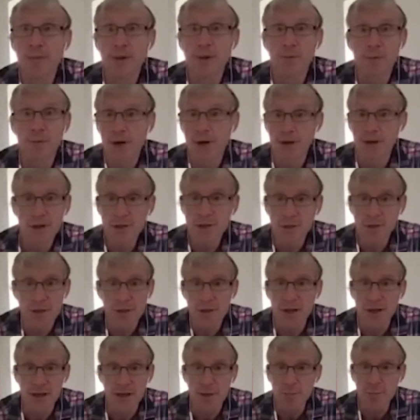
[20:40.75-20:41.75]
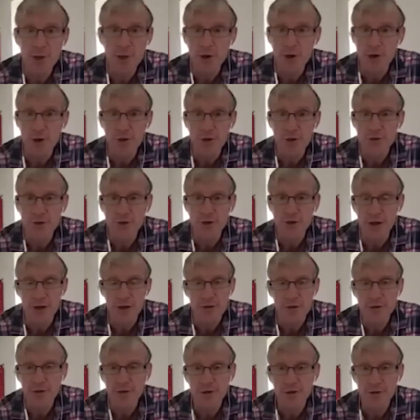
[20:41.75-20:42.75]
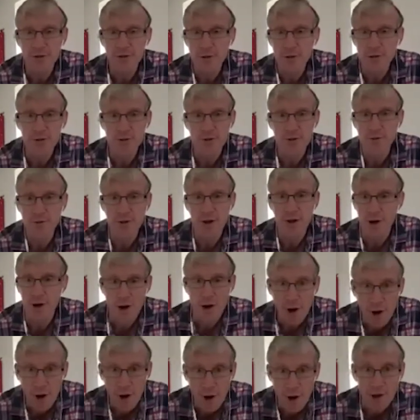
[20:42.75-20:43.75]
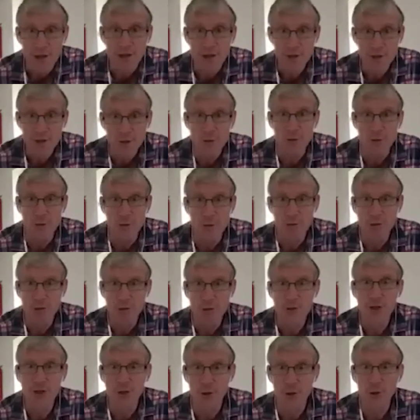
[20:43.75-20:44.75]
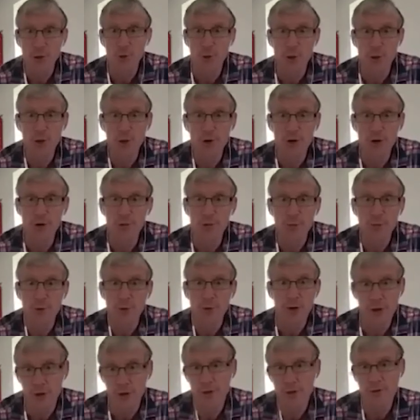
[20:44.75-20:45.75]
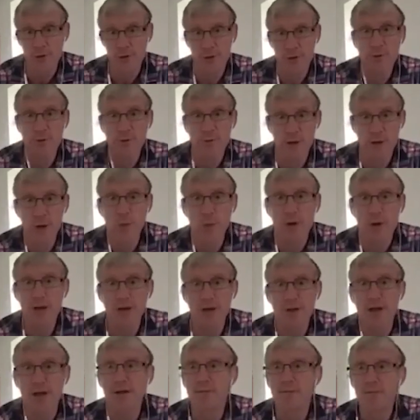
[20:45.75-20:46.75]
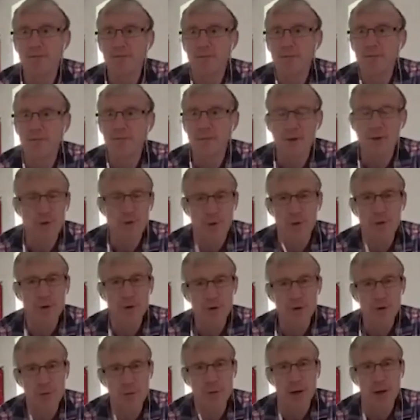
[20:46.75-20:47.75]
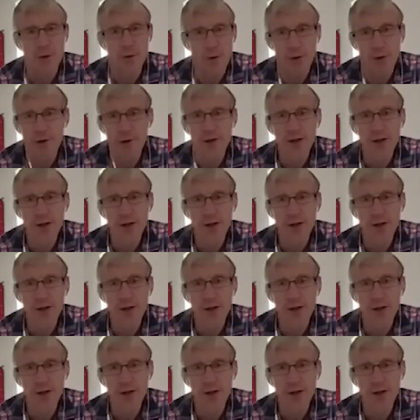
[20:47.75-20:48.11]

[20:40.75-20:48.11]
But I didn't see any birds. So I just hardly saw a single woodland bird. This is in winter. I thought, this is a bit odd.